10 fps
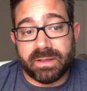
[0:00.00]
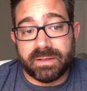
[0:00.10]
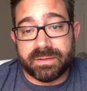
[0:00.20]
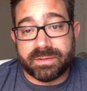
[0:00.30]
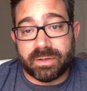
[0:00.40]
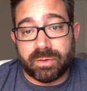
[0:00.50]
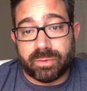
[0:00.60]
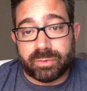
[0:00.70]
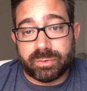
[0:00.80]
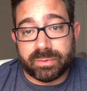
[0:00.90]
And
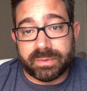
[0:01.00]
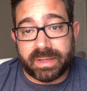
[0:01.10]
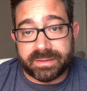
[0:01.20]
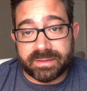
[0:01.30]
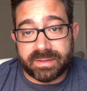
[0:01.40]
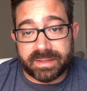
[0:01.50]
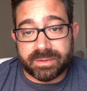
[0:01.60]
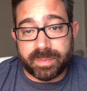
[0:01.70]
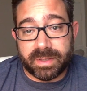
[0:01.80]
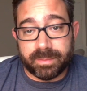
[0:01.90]
so that's
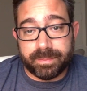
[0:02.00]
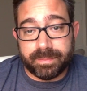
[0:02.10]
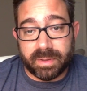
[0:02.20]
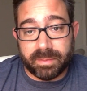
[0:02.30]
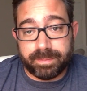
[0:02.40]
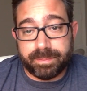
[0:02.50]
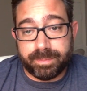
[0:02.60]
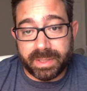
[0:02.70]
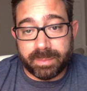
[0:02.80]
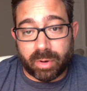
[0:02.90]
that's been a, a
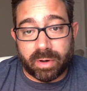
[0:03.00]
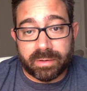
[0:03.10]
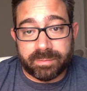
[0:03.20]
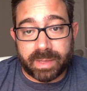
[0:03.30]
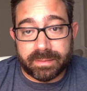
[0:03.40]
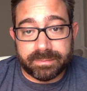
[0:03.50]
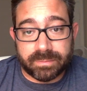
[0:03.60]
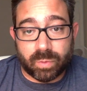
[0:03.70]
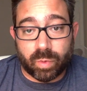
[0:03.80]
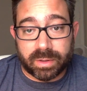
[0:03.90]
big part of my
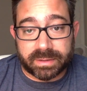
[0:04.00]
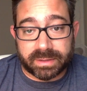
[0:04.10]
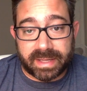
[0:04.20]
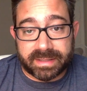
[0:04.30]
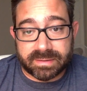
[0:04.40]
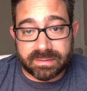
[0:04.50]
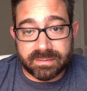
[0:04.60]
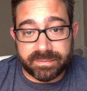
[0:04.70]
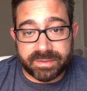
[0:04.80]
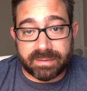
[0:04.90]
work the last
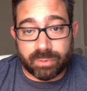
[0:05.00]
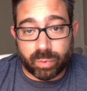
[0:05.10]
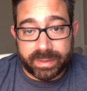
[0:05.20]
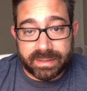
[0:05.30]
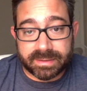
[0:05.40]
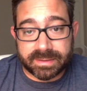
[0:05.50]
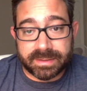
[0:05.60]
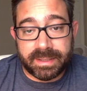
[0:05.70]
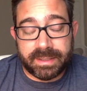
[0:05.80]
several weeks,